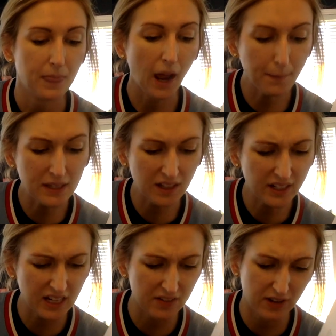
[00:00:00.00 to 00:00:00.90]
"I'll be
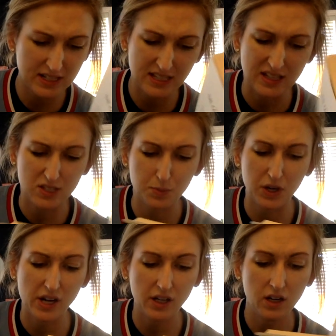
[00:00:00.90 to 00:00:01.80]
lucky if I see the
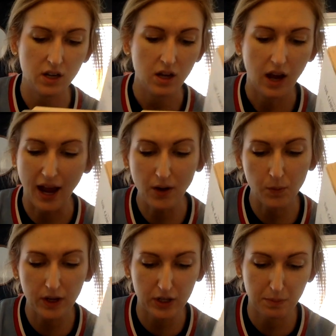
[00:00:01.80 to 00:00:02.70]
spring. I don't
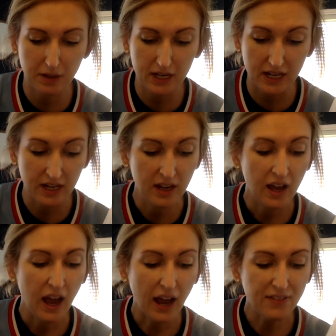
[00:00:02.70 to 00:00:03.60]
want your pity.
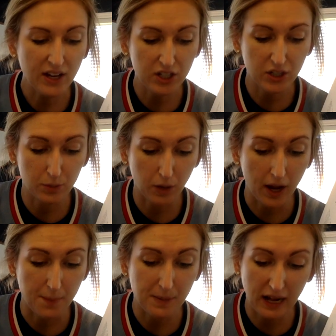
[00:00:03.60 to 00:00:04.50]
I've had a good
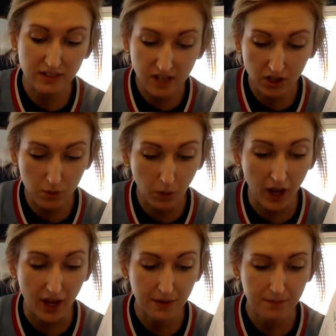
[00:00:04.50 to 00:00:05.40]
run, but I'll tell you
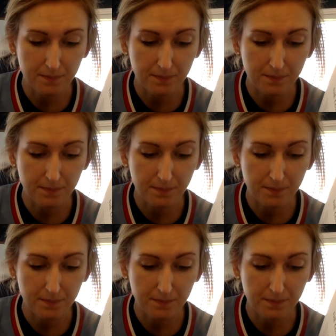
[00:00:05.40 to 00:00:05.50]
what.